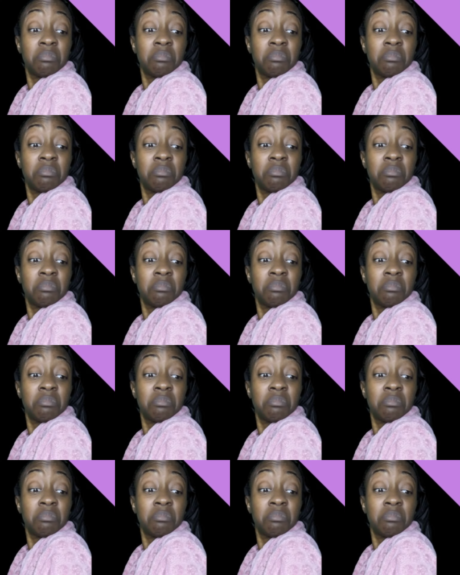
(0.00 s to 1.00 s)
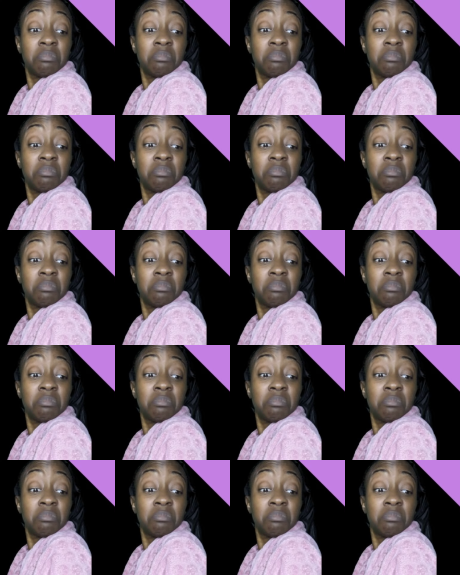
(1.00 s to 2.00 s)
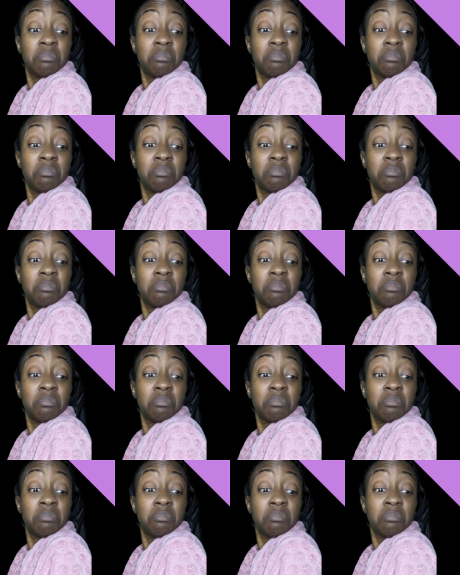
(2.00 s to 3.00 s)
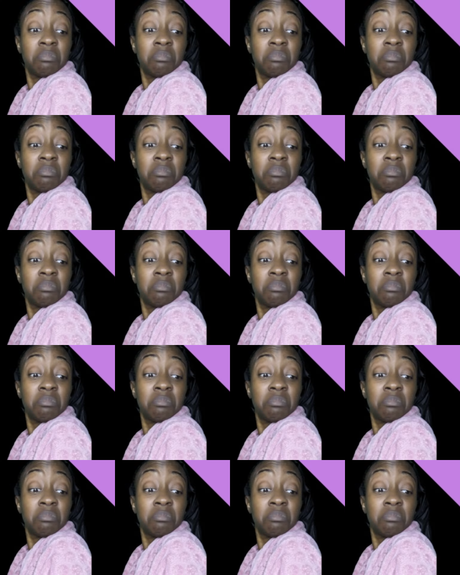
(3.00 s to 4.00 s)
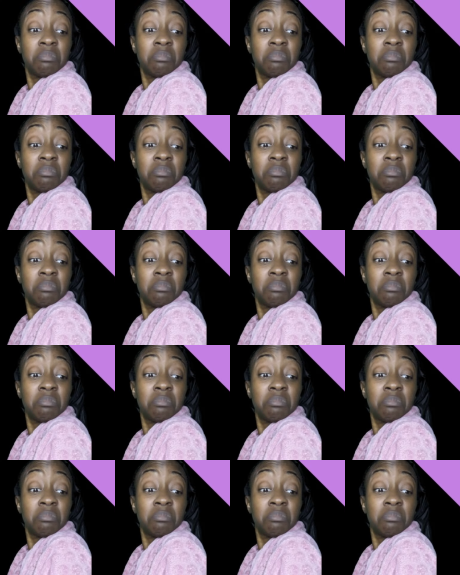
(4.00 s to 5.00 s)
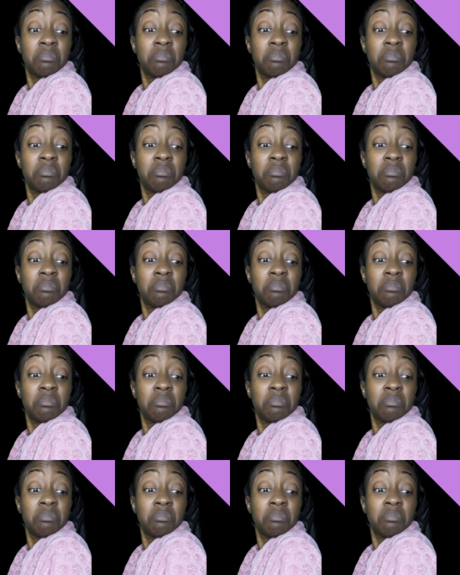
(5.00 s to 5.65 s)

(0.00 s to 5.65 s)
The face doesn't move, so there is nothing to read.